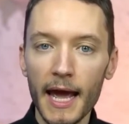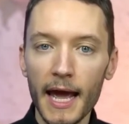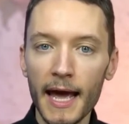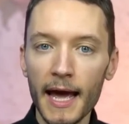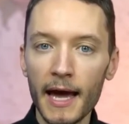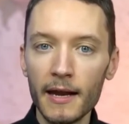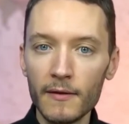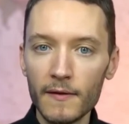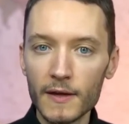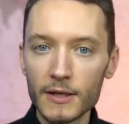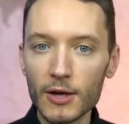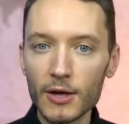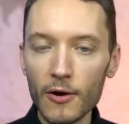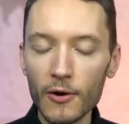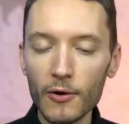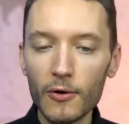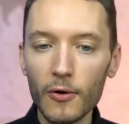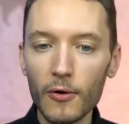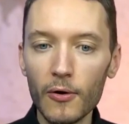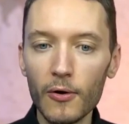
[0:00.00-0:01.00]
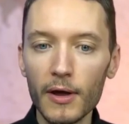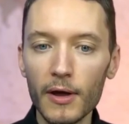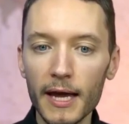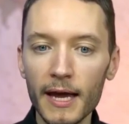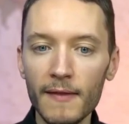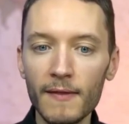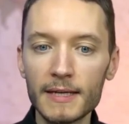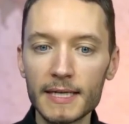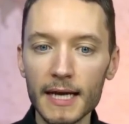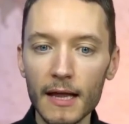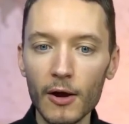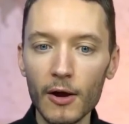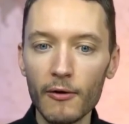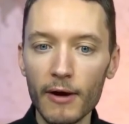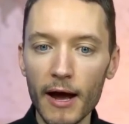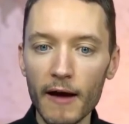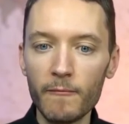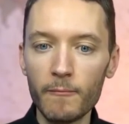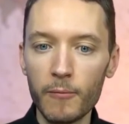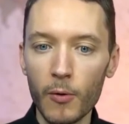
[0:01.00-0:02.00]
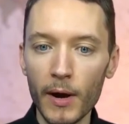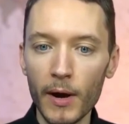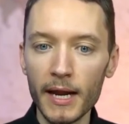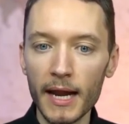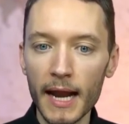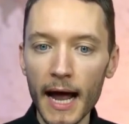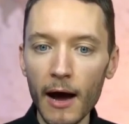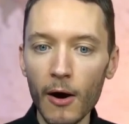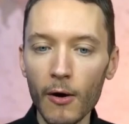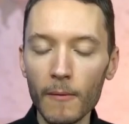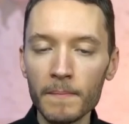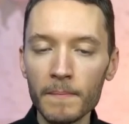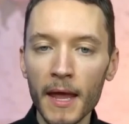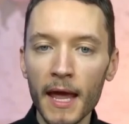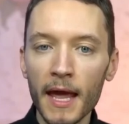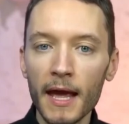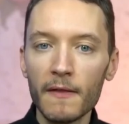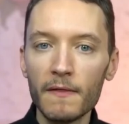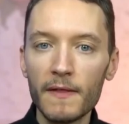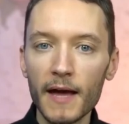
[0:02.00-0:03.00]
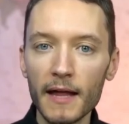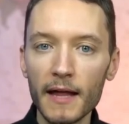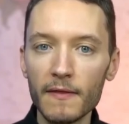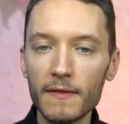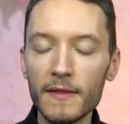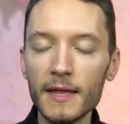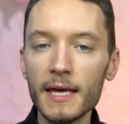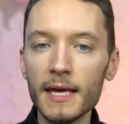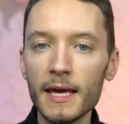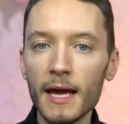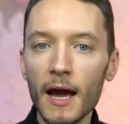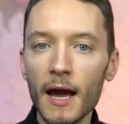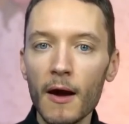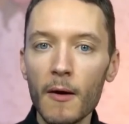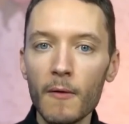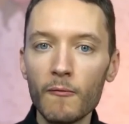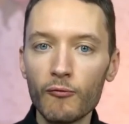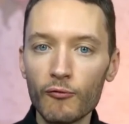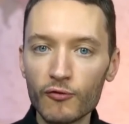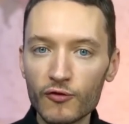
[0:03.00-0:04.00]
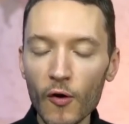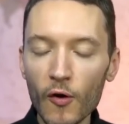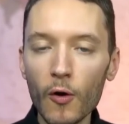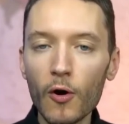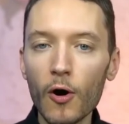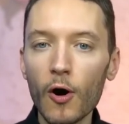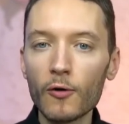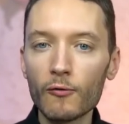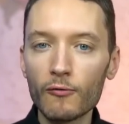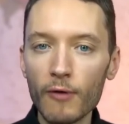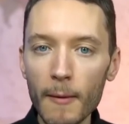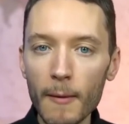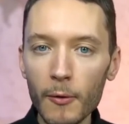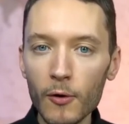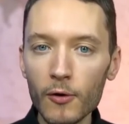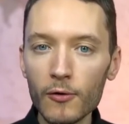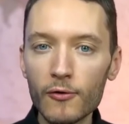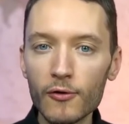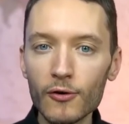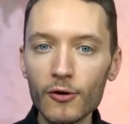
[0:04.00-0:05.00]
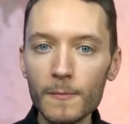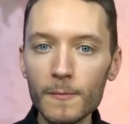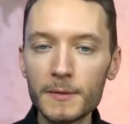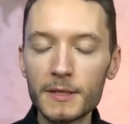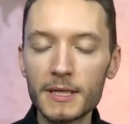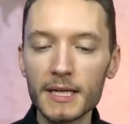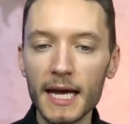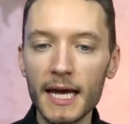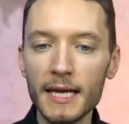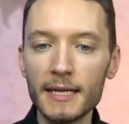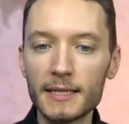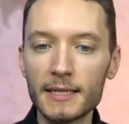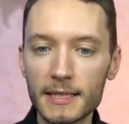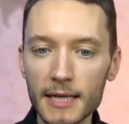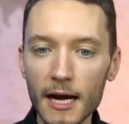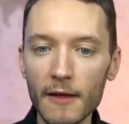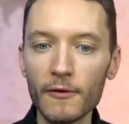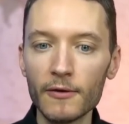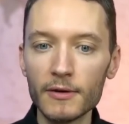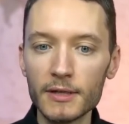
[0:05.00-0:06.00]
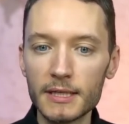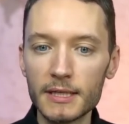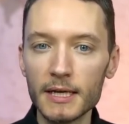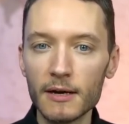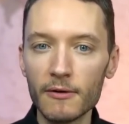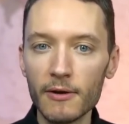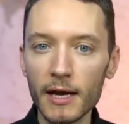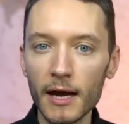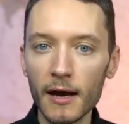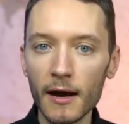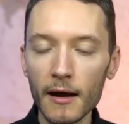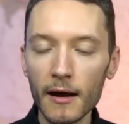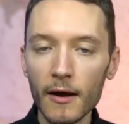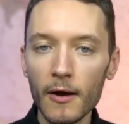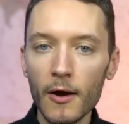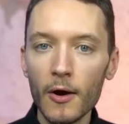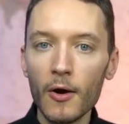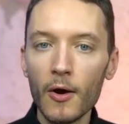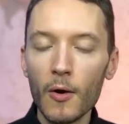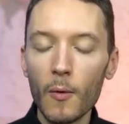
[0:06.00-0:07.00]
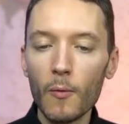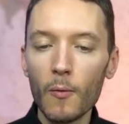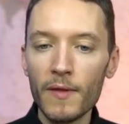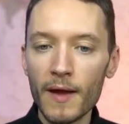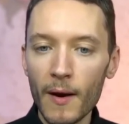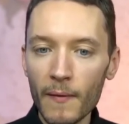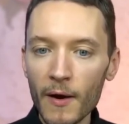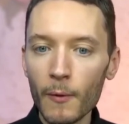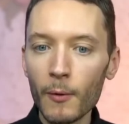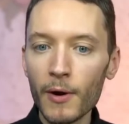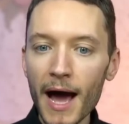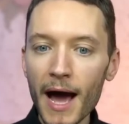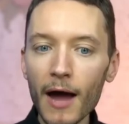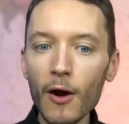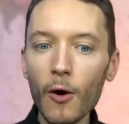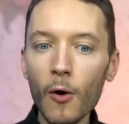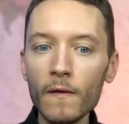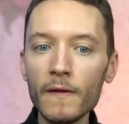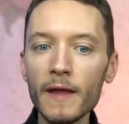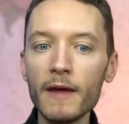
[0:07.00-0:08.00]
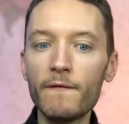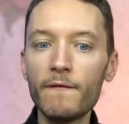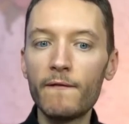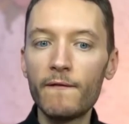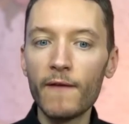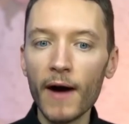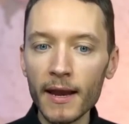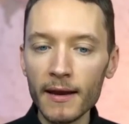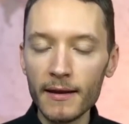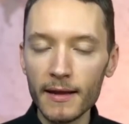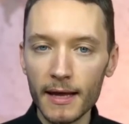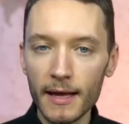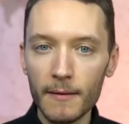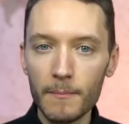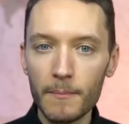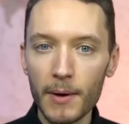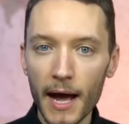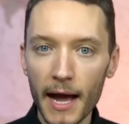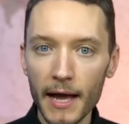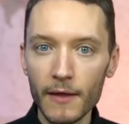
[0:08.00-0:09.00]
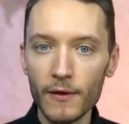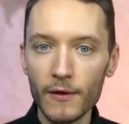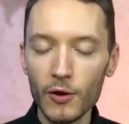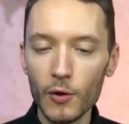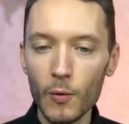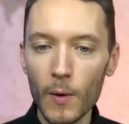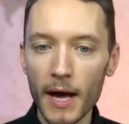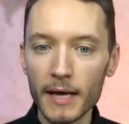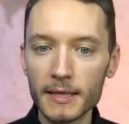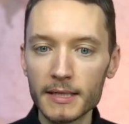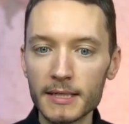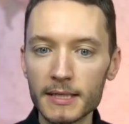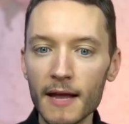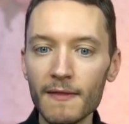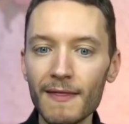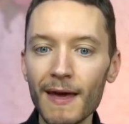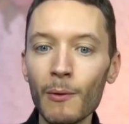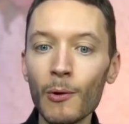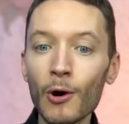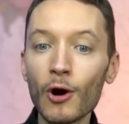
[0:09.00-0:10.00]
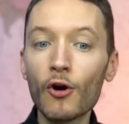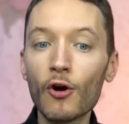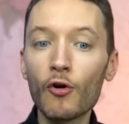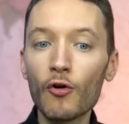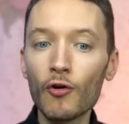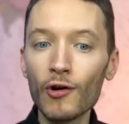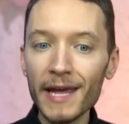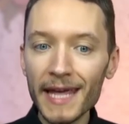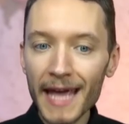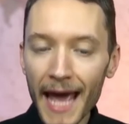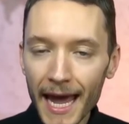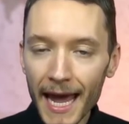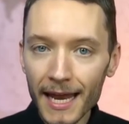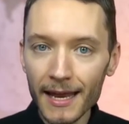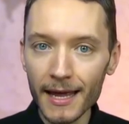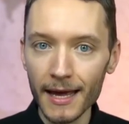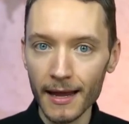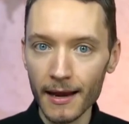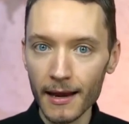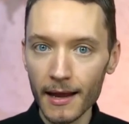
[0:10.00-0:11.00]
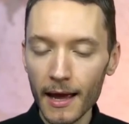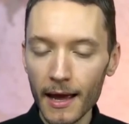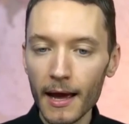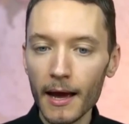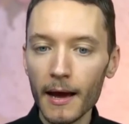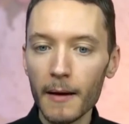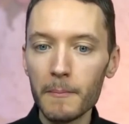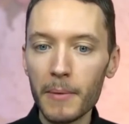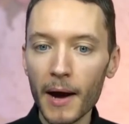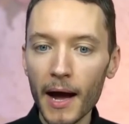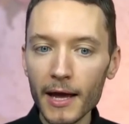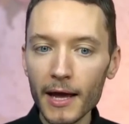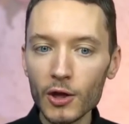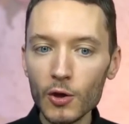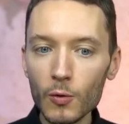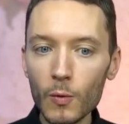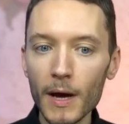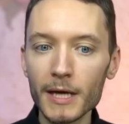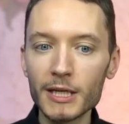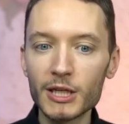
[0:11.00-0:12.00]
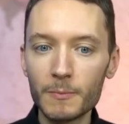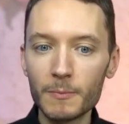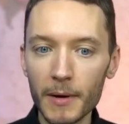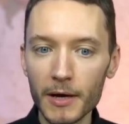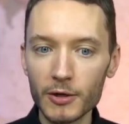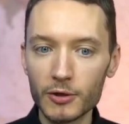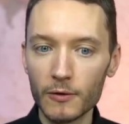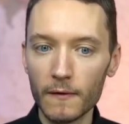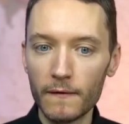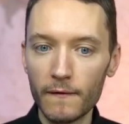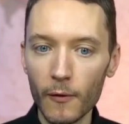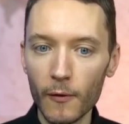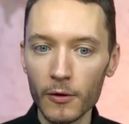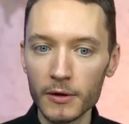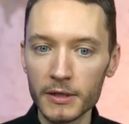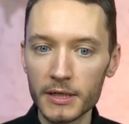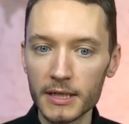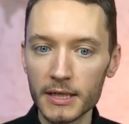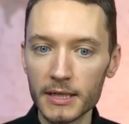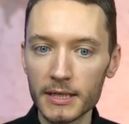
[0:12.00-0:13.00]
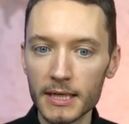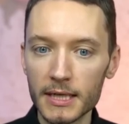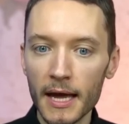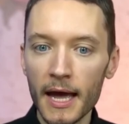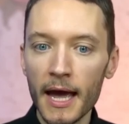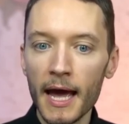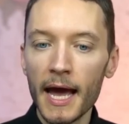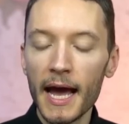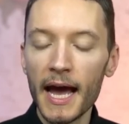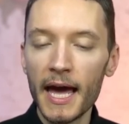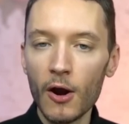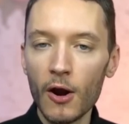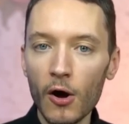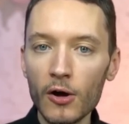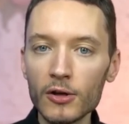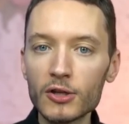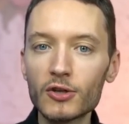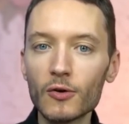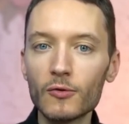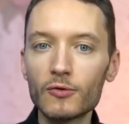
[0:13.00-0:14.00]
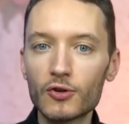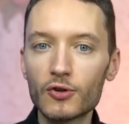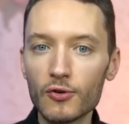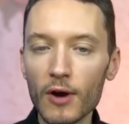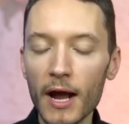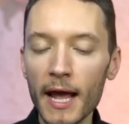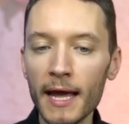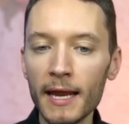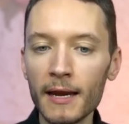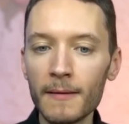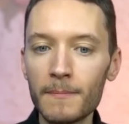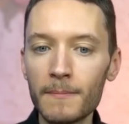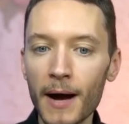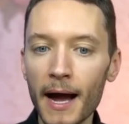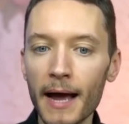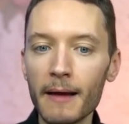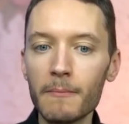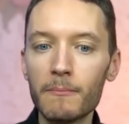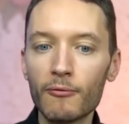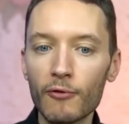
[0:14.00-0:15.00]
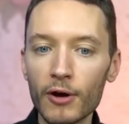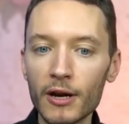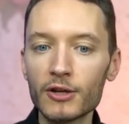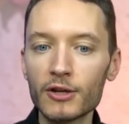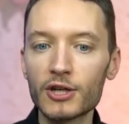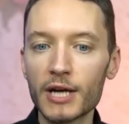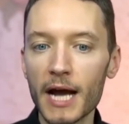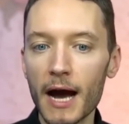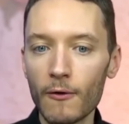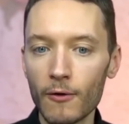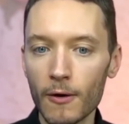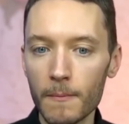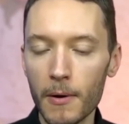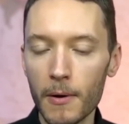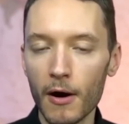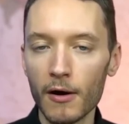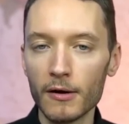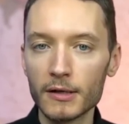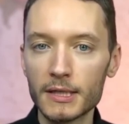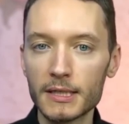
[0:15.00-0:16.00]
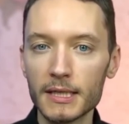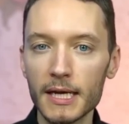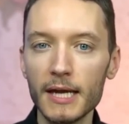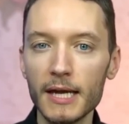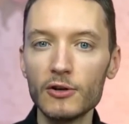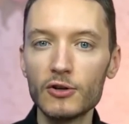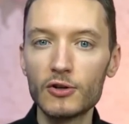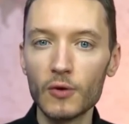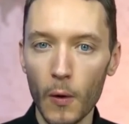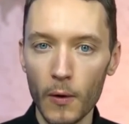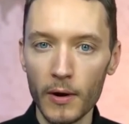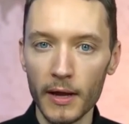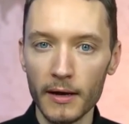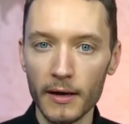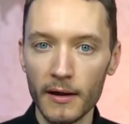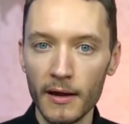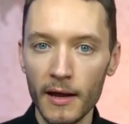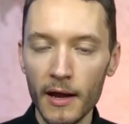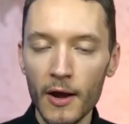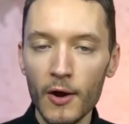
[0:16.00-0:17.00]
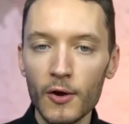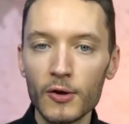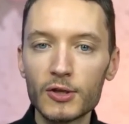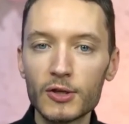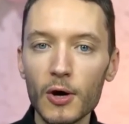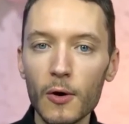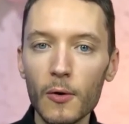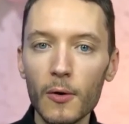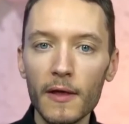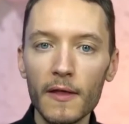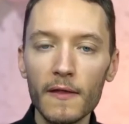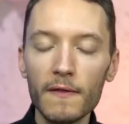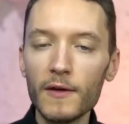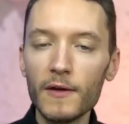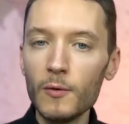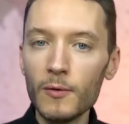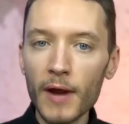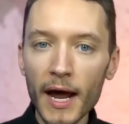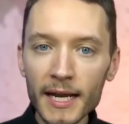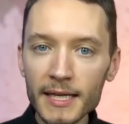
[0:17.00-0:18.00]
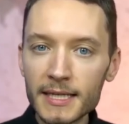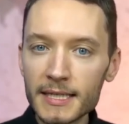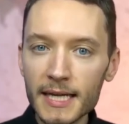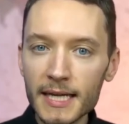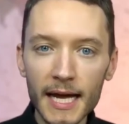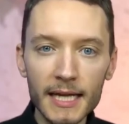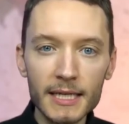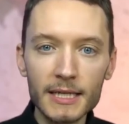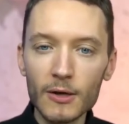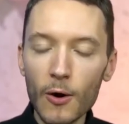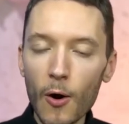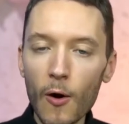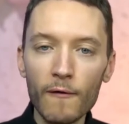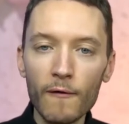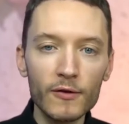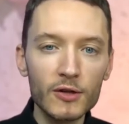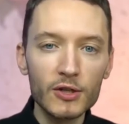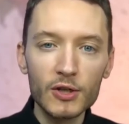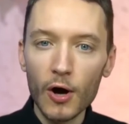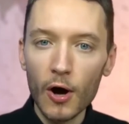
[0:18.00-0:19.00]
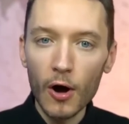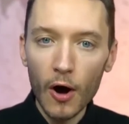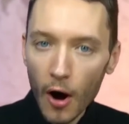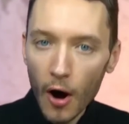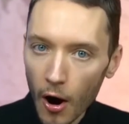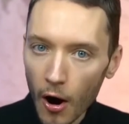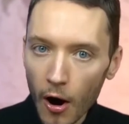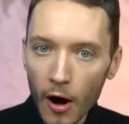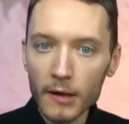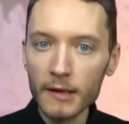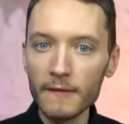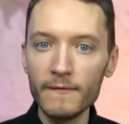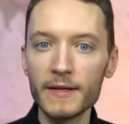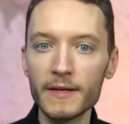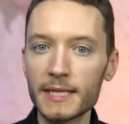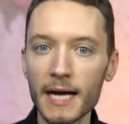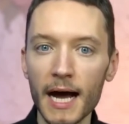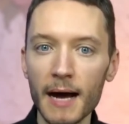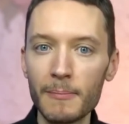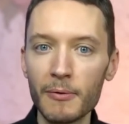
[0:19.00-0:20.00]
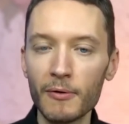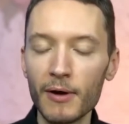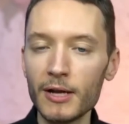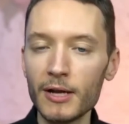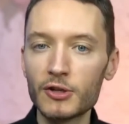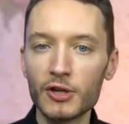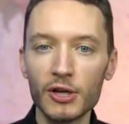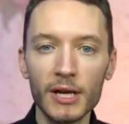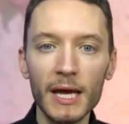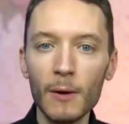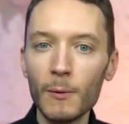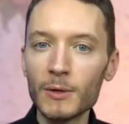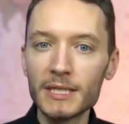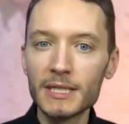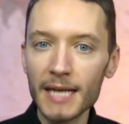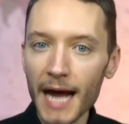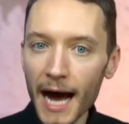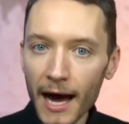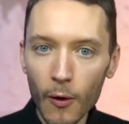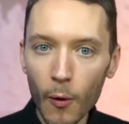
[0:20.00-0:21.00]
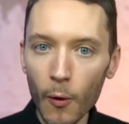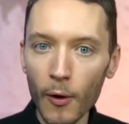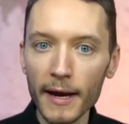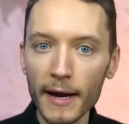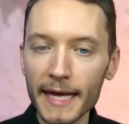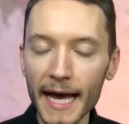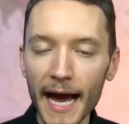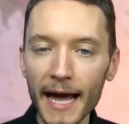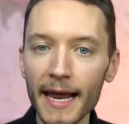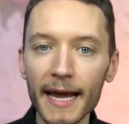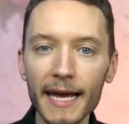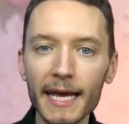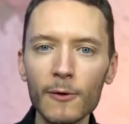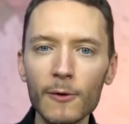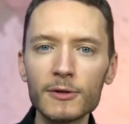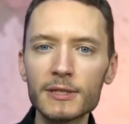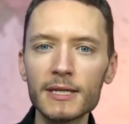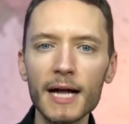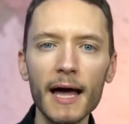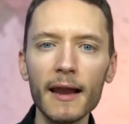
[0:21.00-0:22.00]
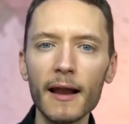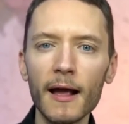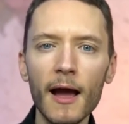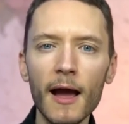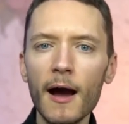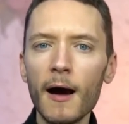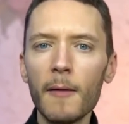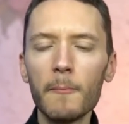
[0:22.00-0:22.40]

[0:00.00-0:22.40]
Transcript: And this article in The Telegraph pointed out that the so-called rebel groups in southern Syria, they were not only funded by the U.S., they were created by U.S. Special Forces and also trained by British counterparts in Jordan. So the United States oversaw all of this operation. It was not organic. It was not